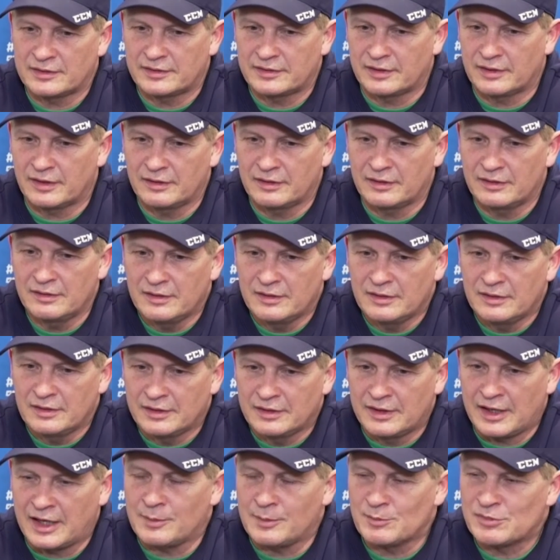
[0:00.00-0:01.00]
uh,
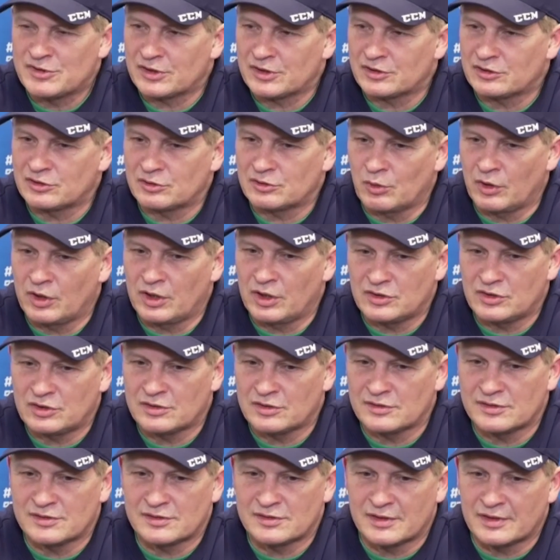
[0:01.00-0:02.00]
game
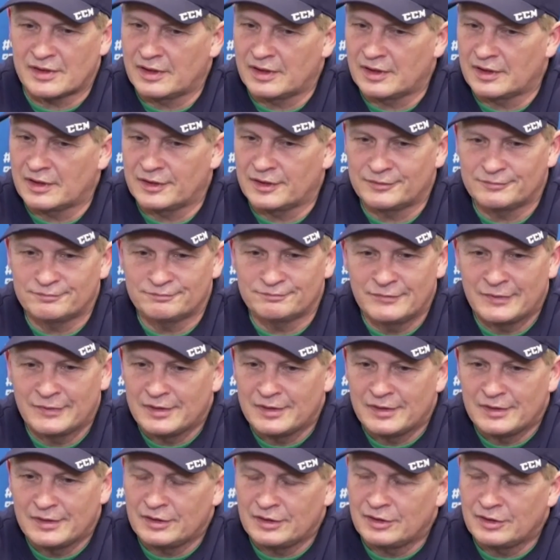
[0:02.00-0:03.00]
situations, uh,
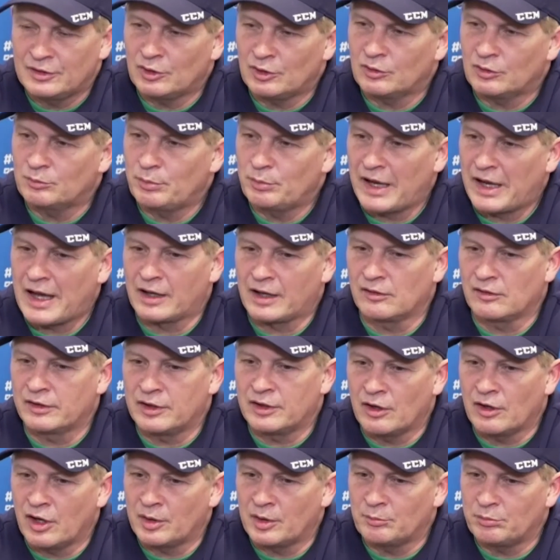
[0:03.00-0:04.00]
you know,
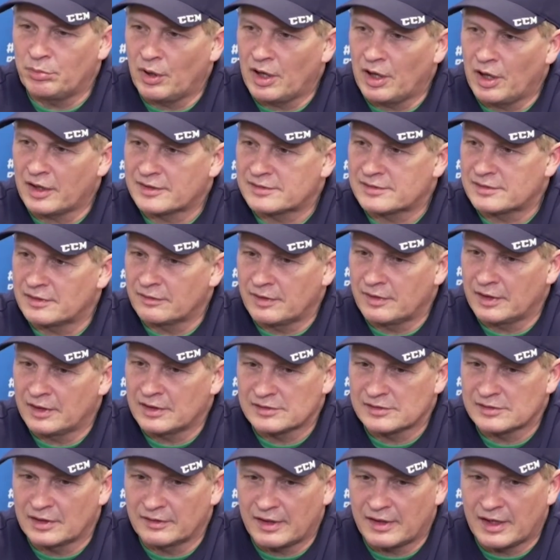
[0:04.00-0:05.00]
battling on pucks and
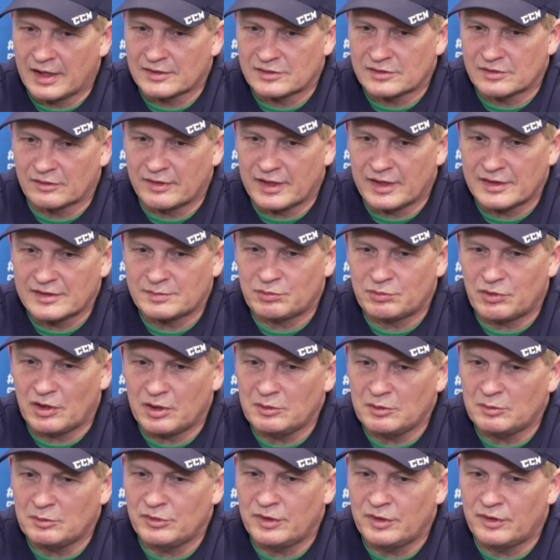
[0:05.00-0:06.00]
things like that. So that's
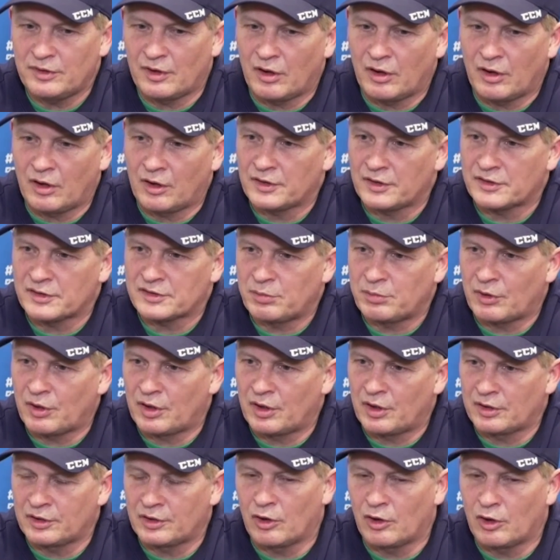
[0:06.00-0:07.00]
probably the hardest
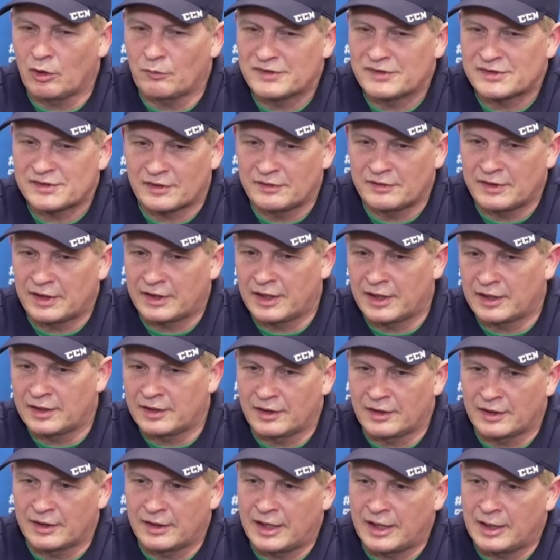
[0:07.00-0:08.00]
part. You know, all of a sudden they get
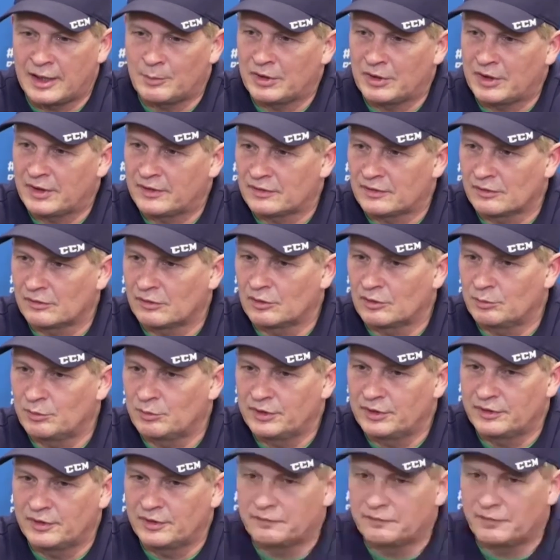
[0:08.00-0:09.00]
in a game and it's a little
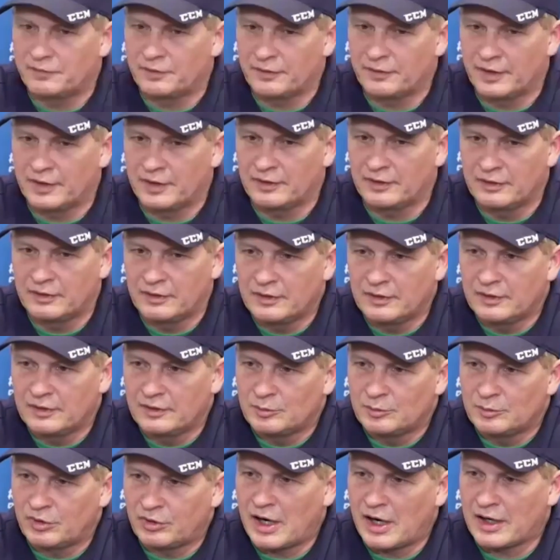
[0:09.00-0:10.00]
bit different than
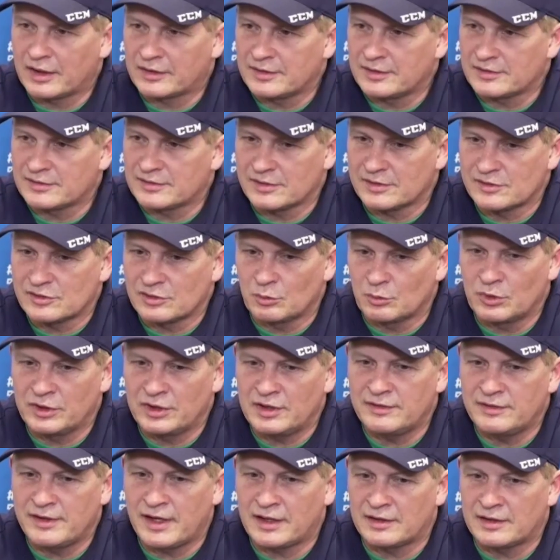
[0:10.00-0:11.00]
practices. So we
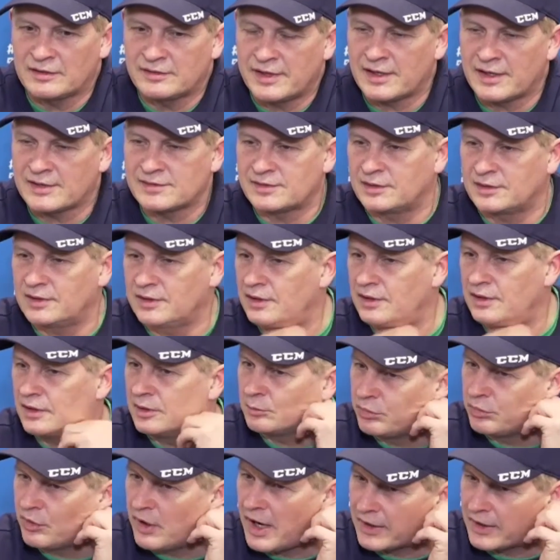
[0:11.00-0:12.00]
need that intensity
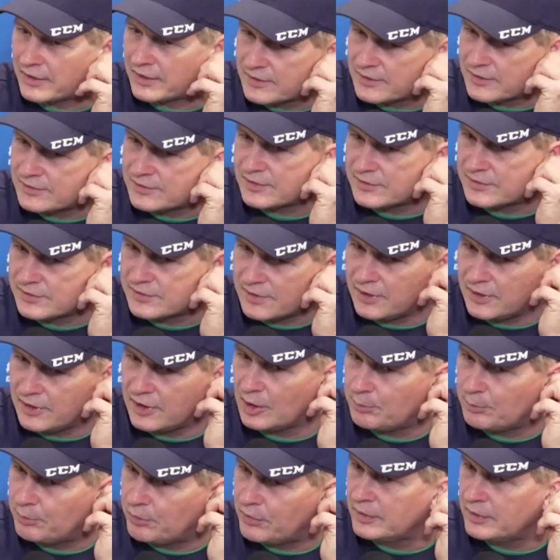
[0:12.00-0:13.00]
in practice to stay
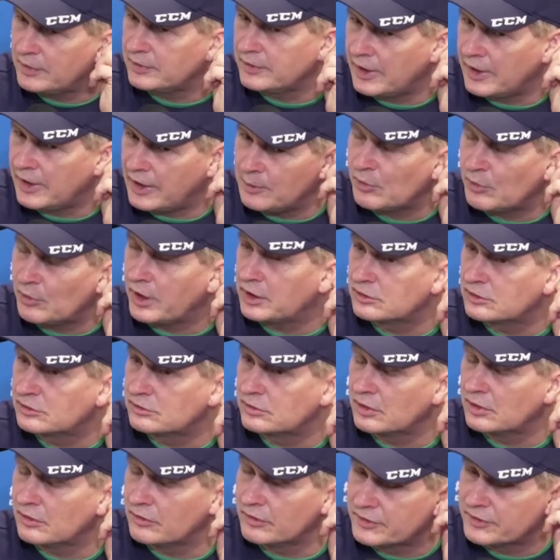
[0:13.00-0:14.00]
up and game like
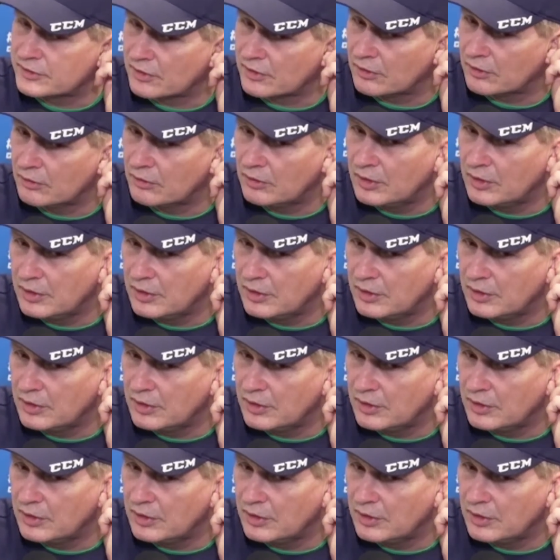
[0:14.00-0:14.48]
drills. So